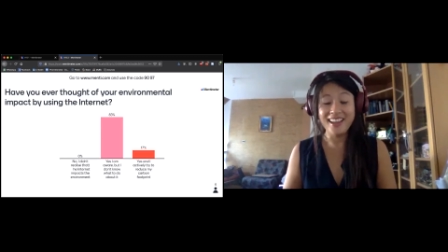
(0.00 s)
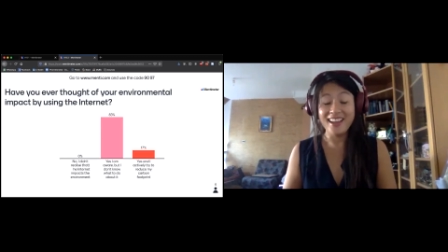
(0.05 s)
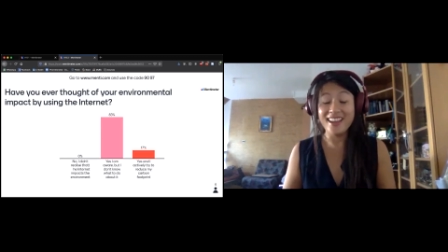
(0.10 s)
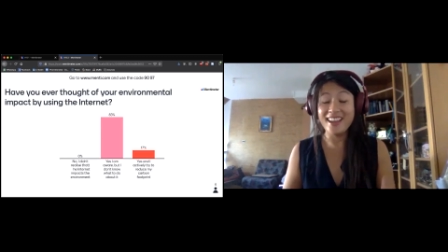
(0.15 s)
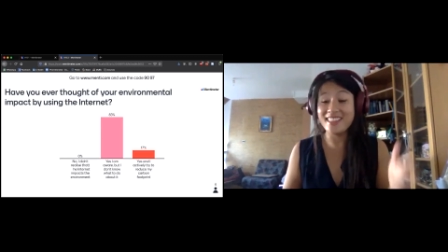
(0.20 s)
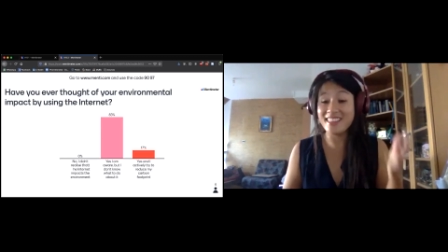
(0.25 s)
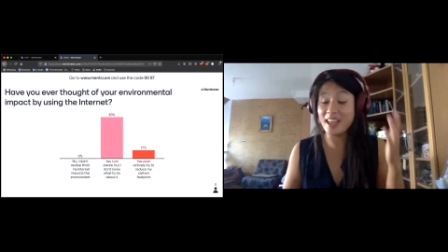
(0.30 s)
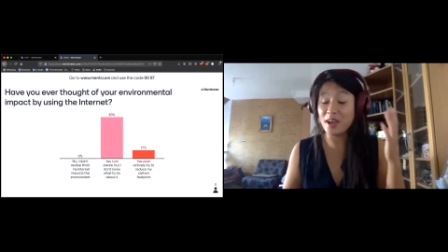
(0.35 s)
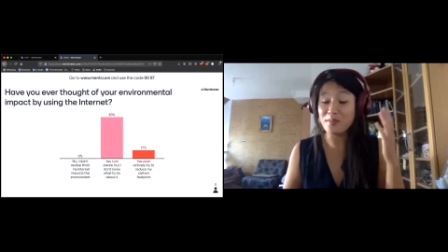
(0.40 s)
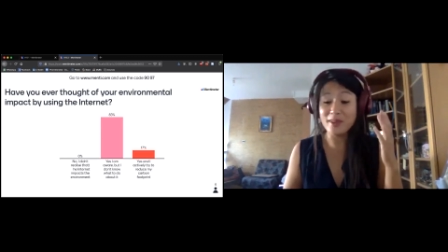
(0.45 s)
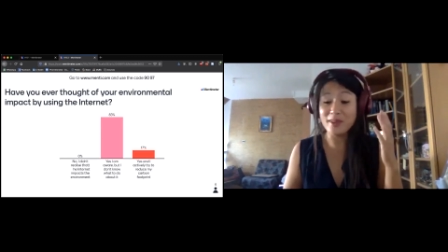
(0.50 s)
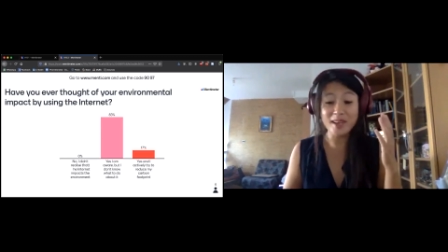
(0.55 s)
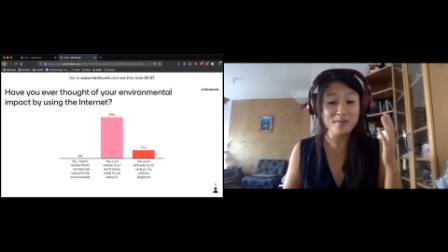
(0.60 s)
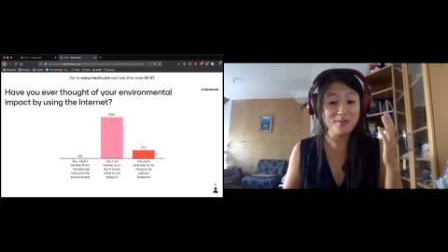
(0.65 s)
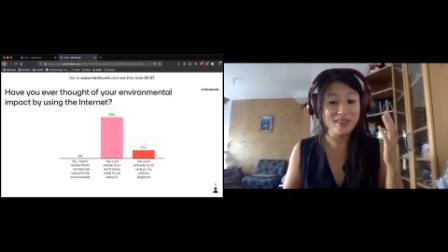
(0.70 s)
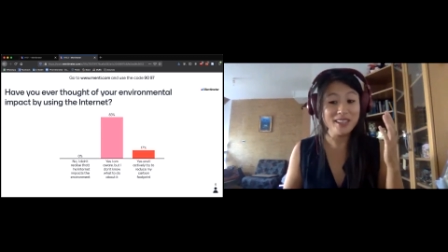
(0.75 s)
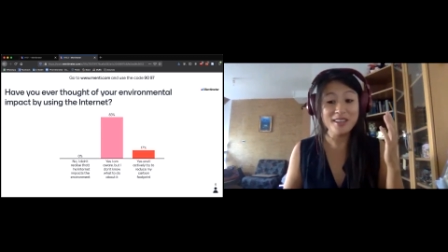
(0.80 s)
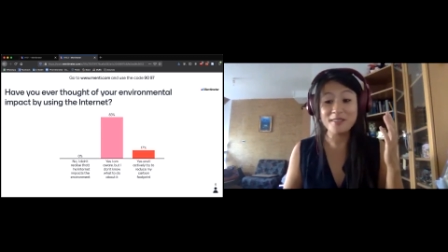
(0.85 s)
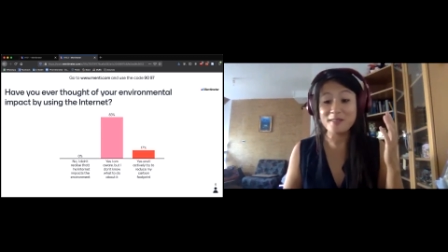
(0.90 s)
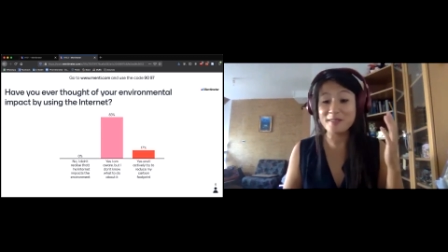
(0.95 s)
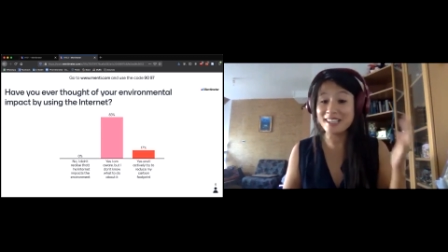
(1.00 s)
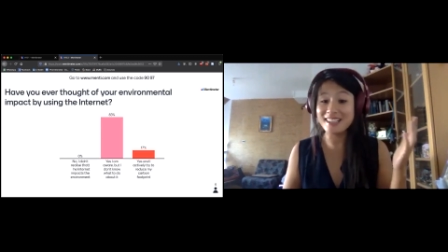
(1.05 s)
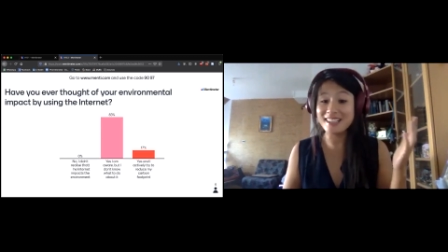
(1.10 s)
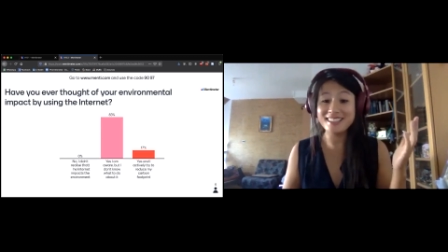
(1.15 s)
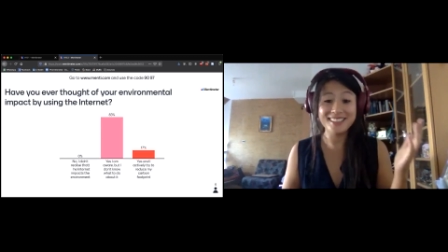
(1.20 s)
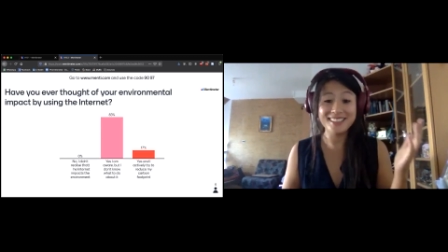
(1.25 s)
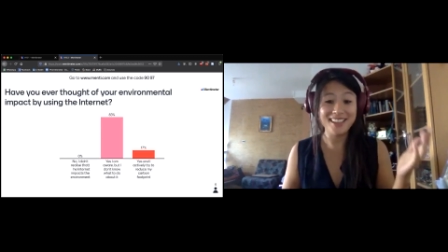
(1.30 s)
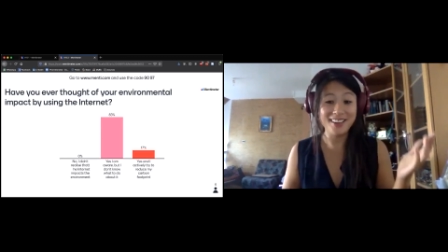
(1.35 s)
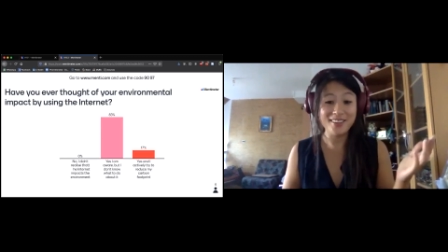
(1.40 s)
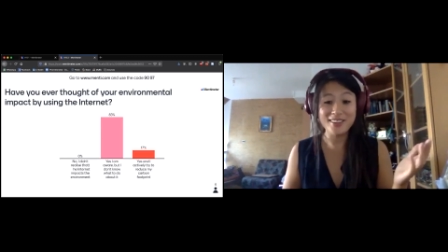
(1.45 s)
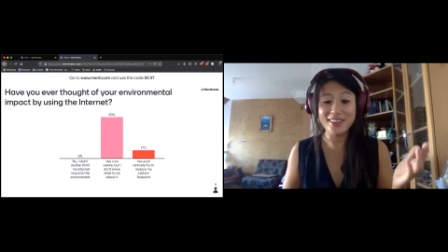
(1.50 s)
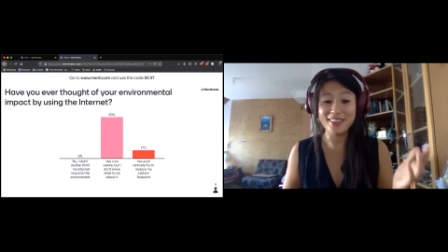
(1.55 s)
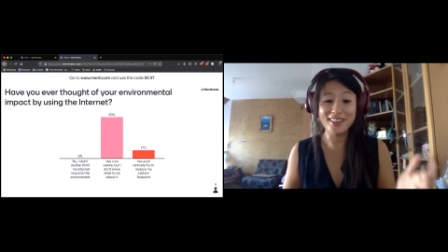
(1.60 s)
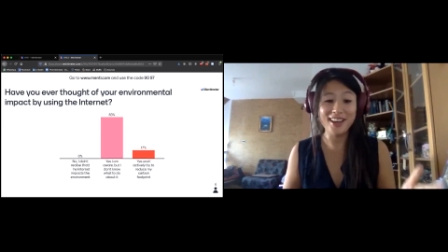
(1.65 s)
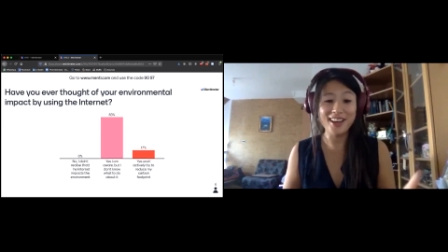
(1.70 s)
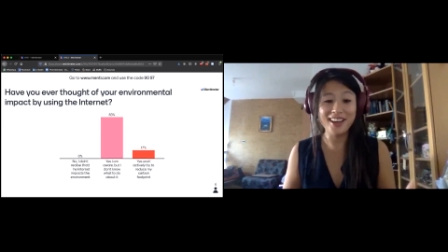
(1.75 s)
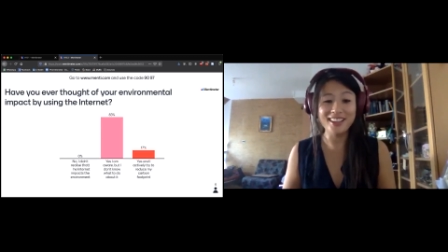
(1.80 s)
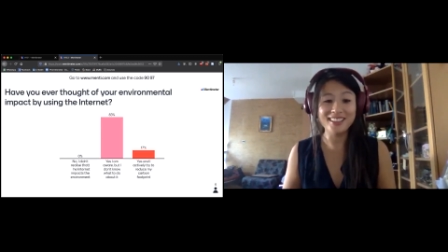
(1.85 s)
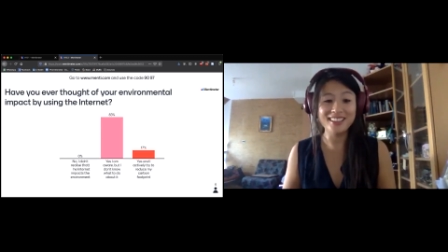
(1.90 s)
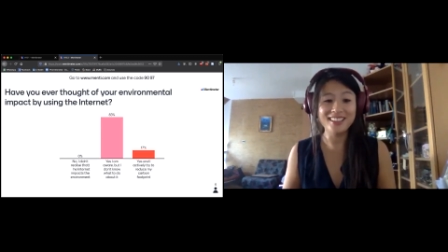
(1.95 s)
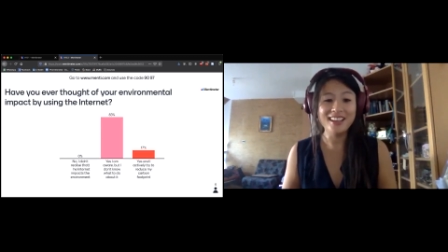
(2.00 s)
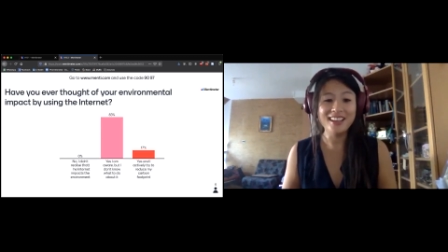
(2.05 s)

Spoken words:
And that might be a really scary thought.